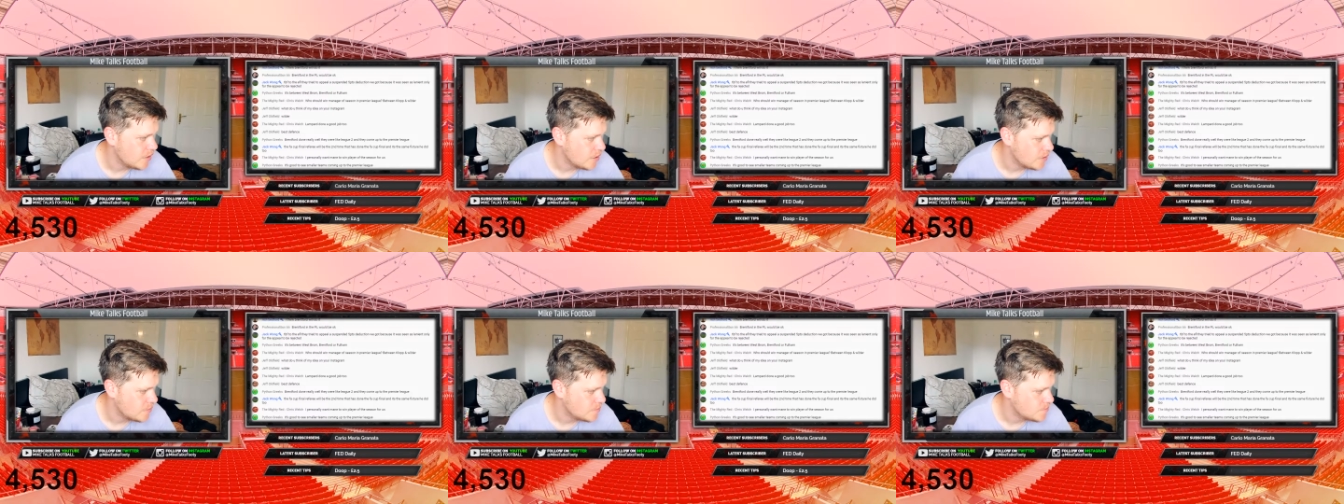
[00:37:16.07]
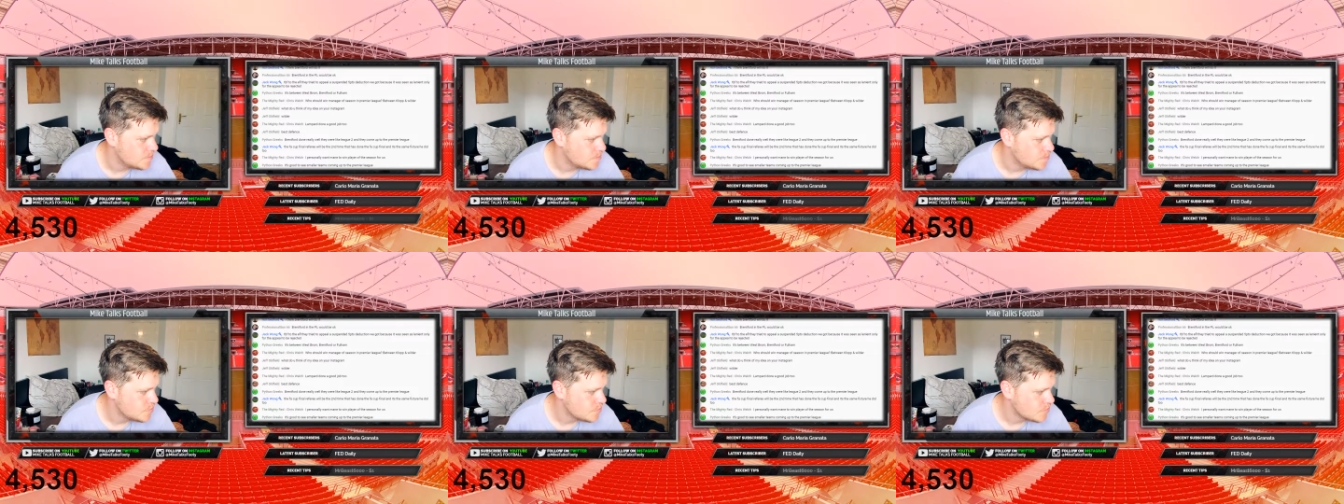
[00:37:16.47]

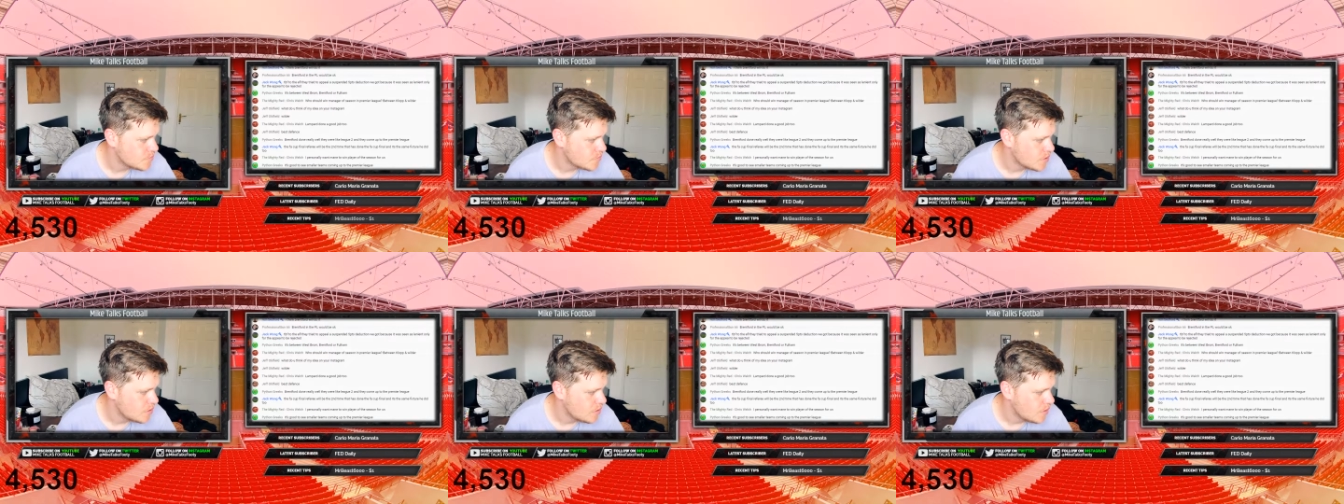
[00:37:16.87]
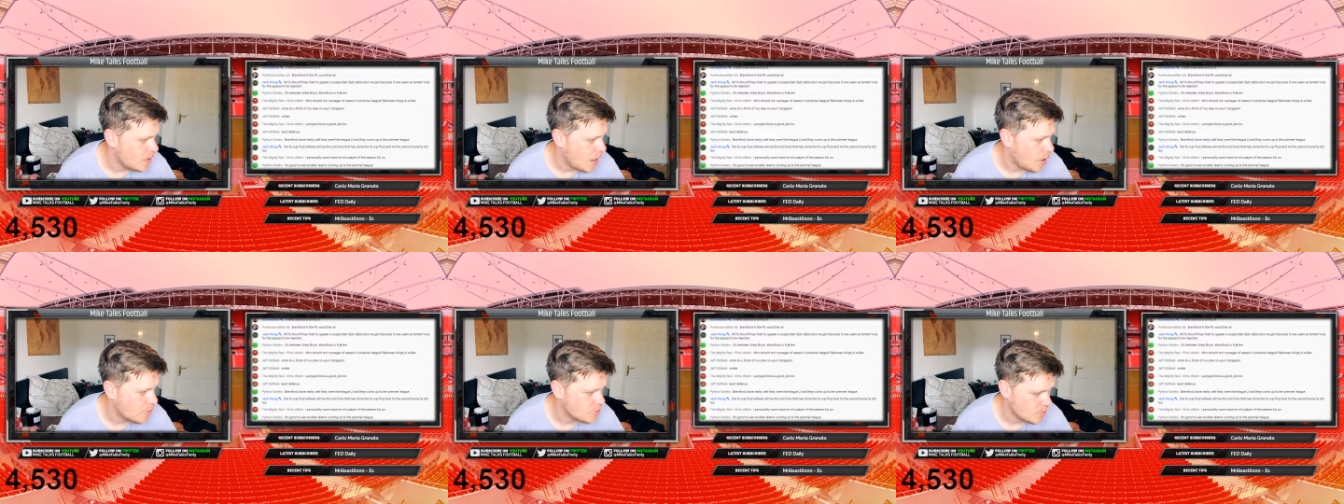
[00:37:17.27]

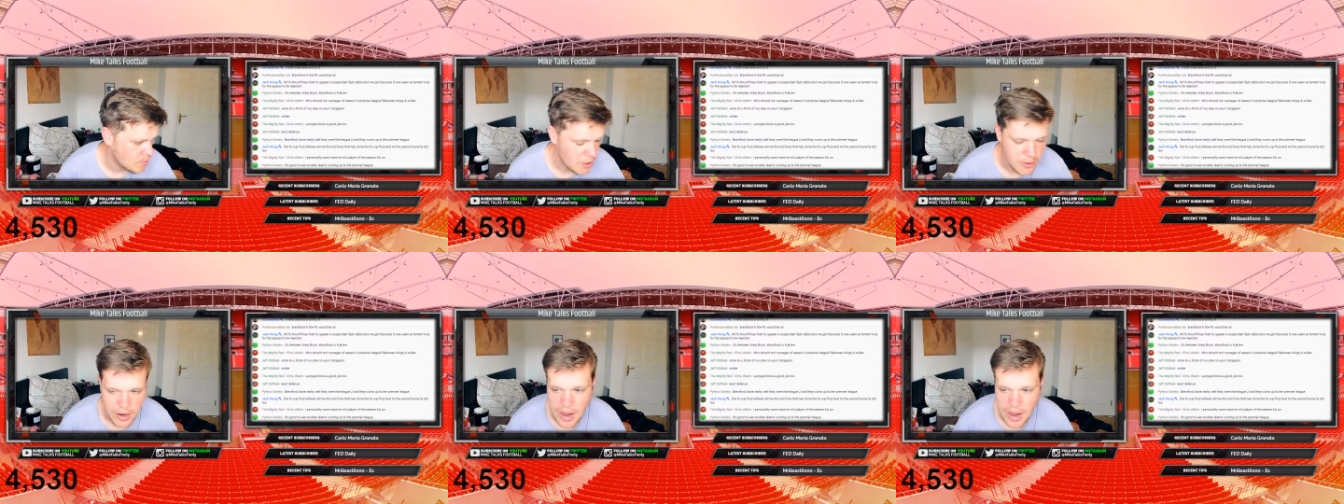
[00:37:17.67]
how I was uploading.